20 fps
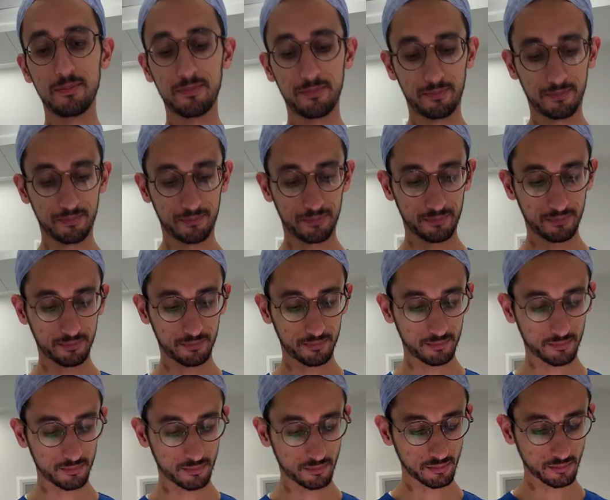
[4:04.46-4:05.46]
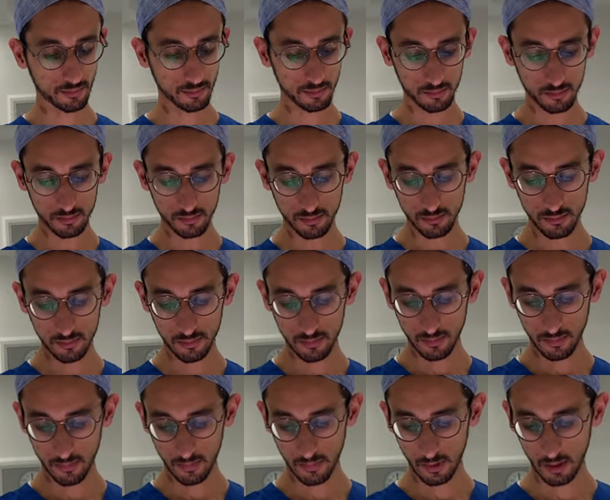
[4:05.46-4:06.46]

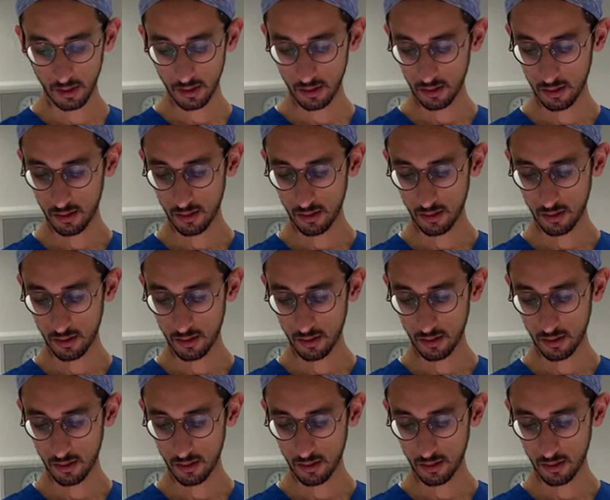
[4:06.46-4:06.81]
Nothing is said.